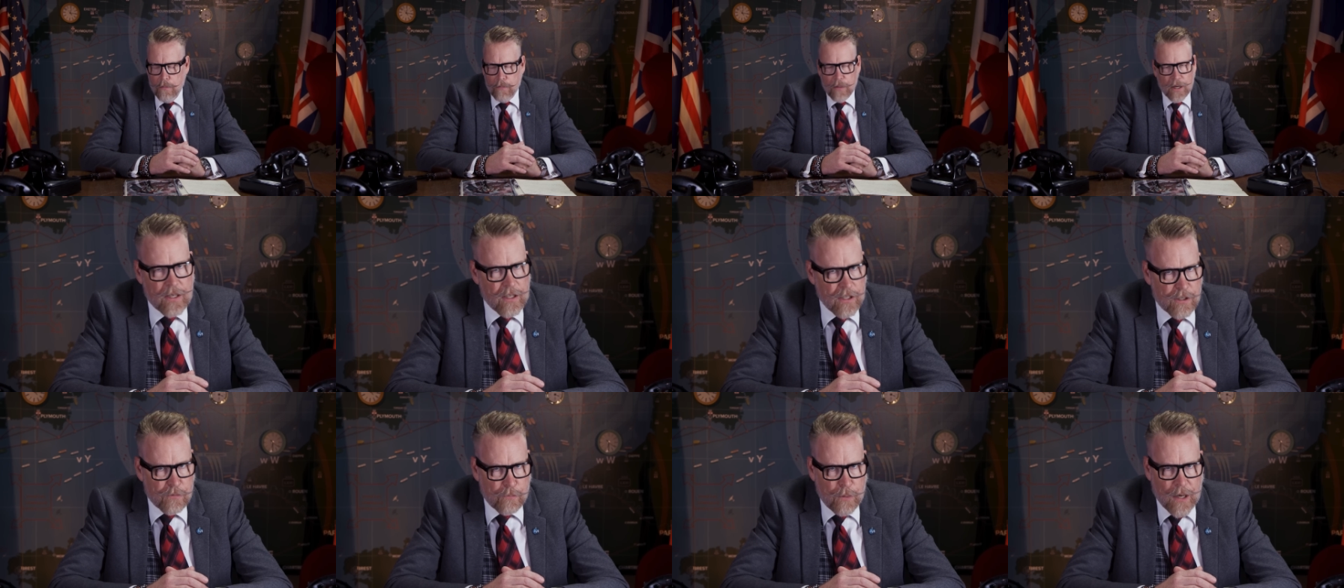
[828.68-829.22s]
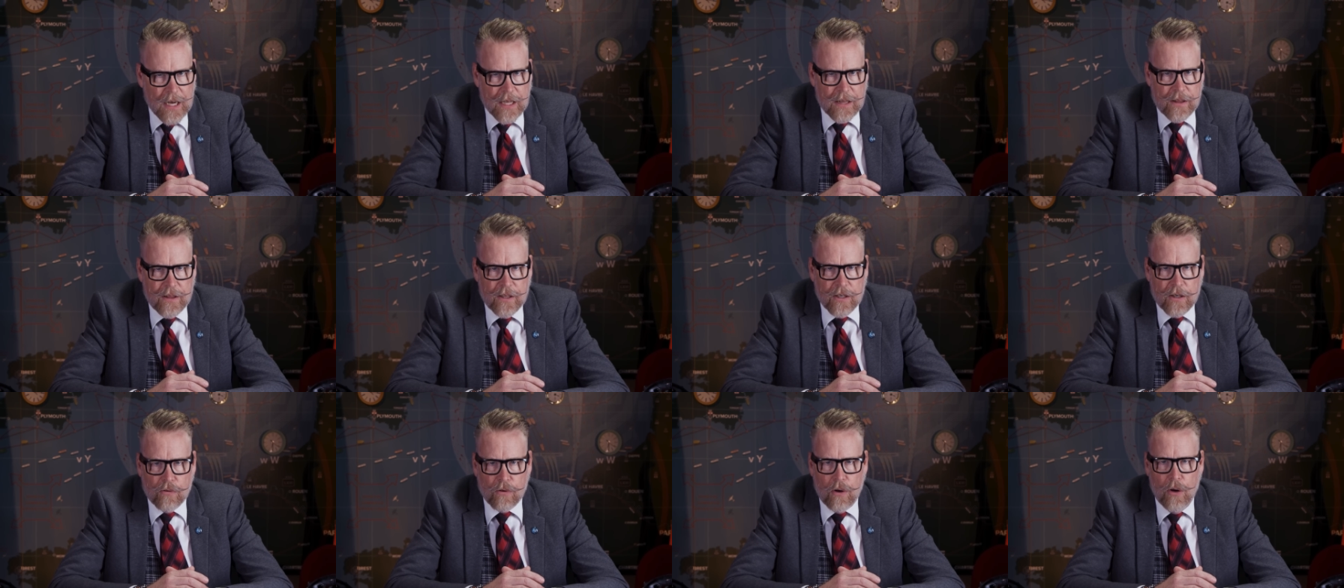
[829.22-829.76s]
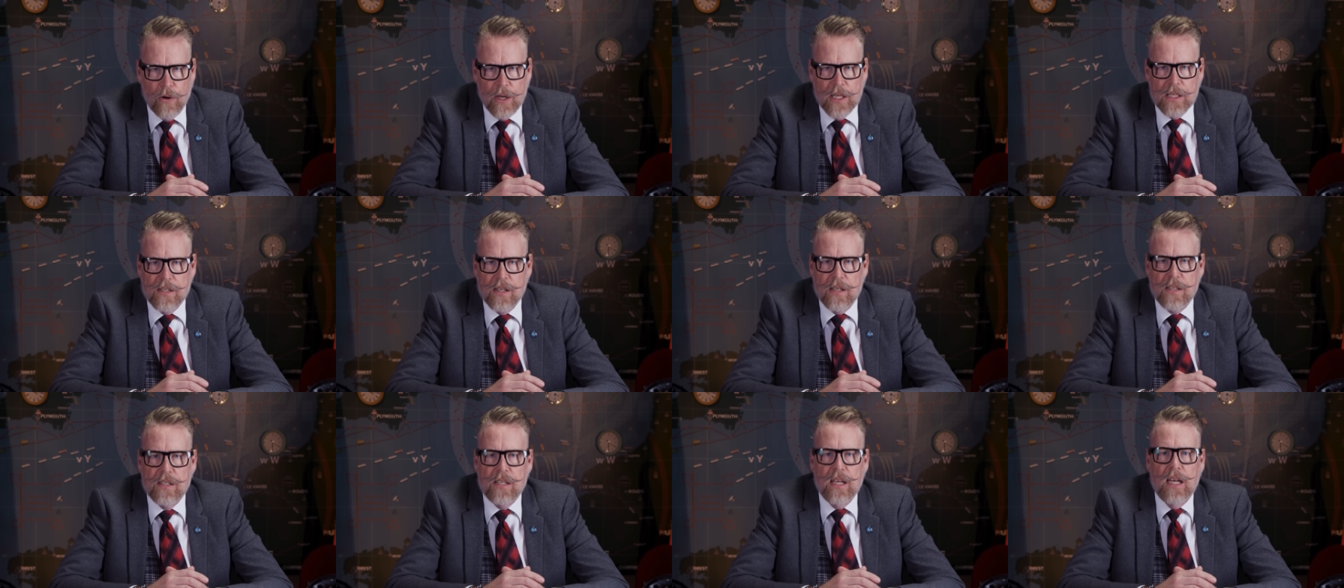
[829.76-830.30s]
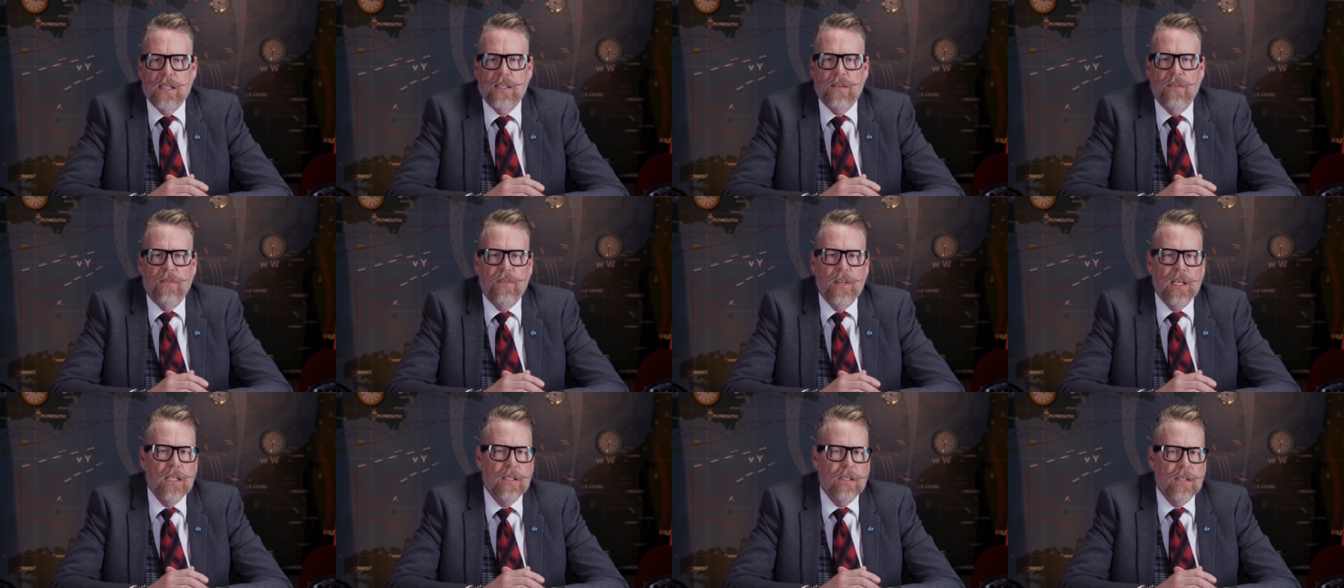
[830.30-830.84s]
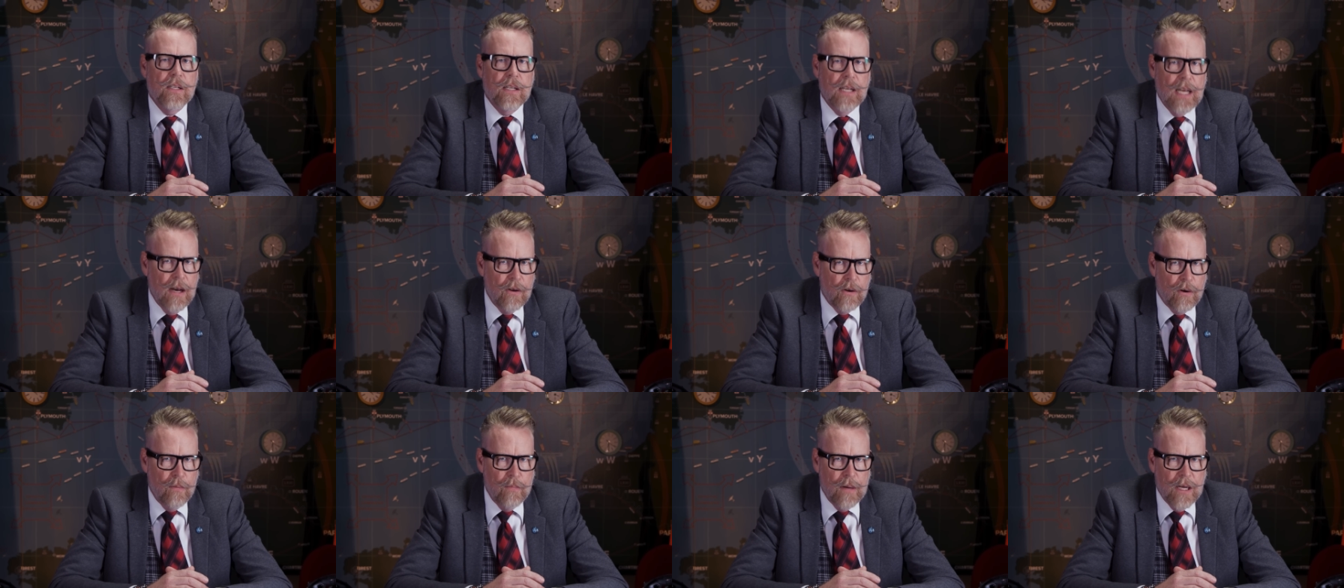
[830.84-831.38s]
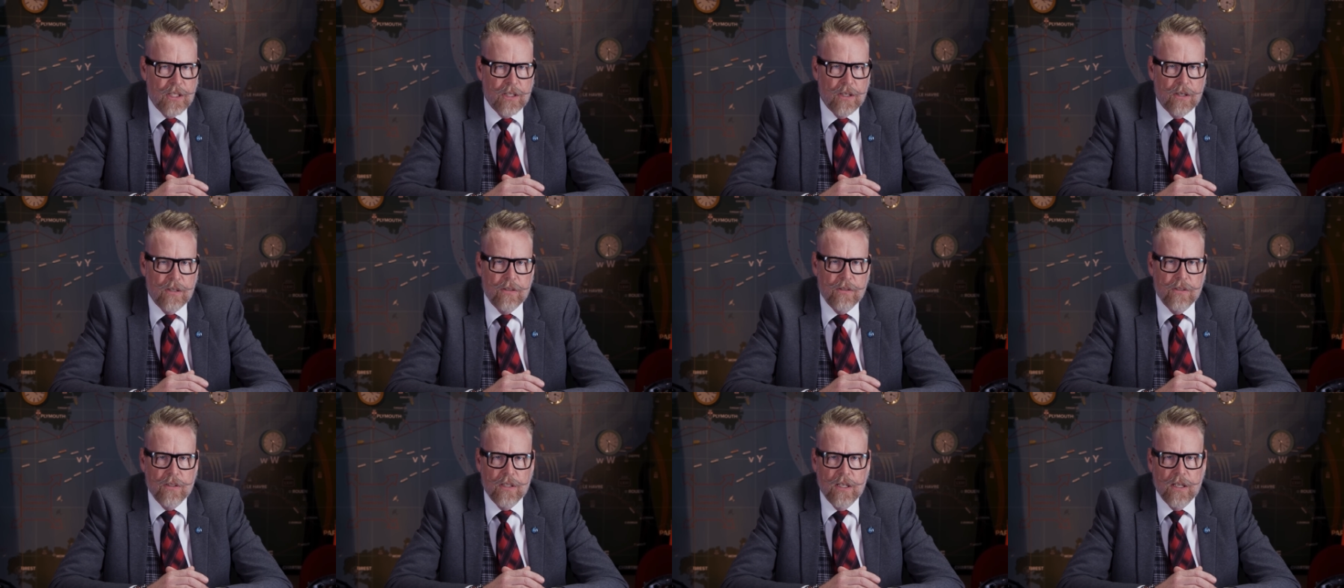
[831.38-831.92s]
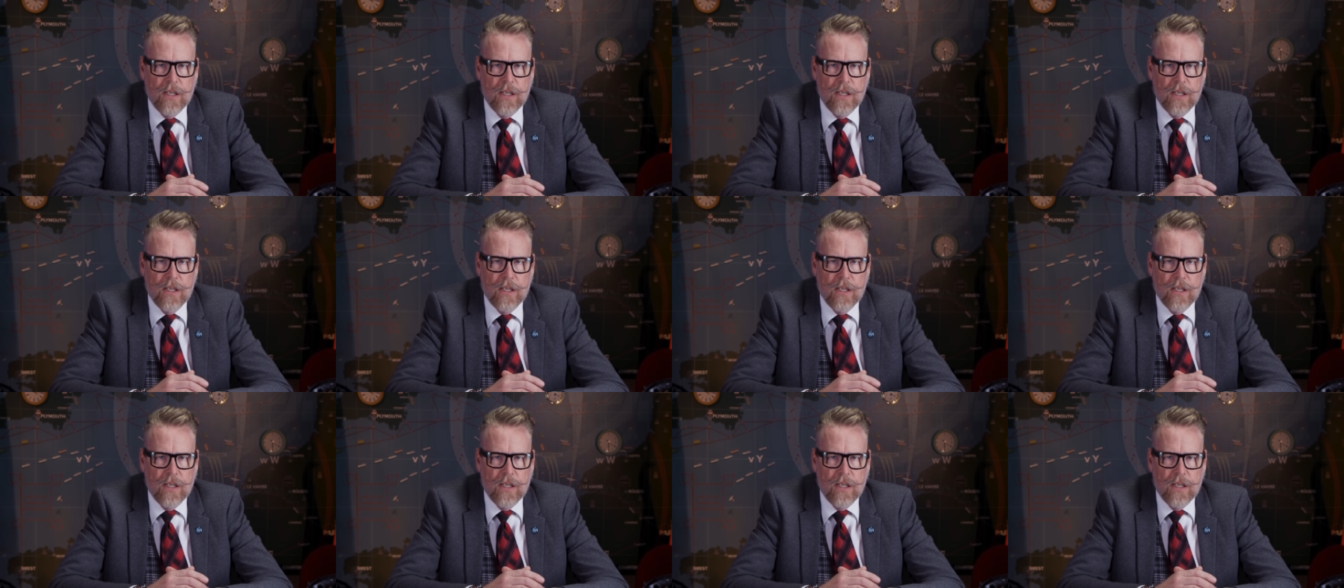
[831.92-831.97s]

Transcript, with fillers: But despite the growing success of these countermeasures,